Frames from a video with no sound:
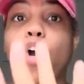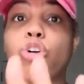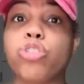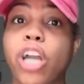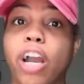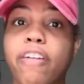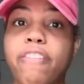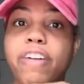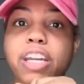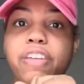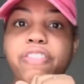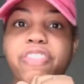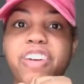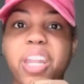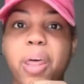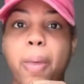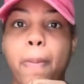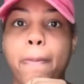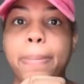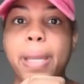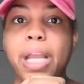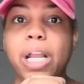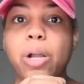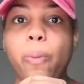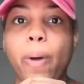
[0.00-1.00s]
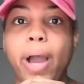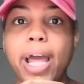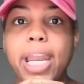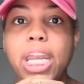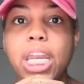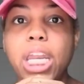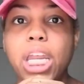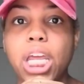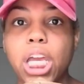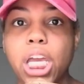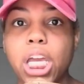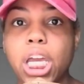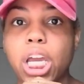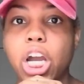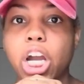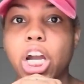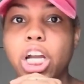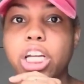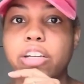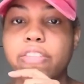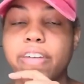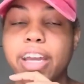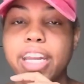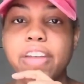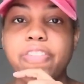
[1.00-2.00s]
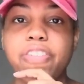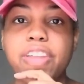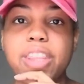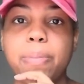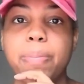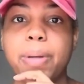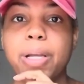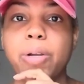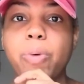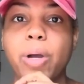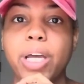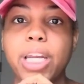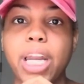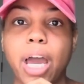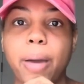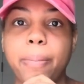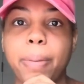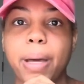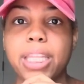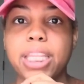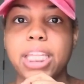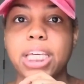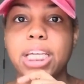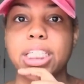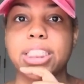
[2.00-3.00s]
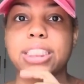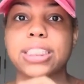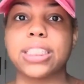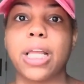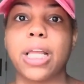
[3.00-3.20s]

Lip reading: Oh, y'all ready for the big one? Are you ready for the big one? How about this?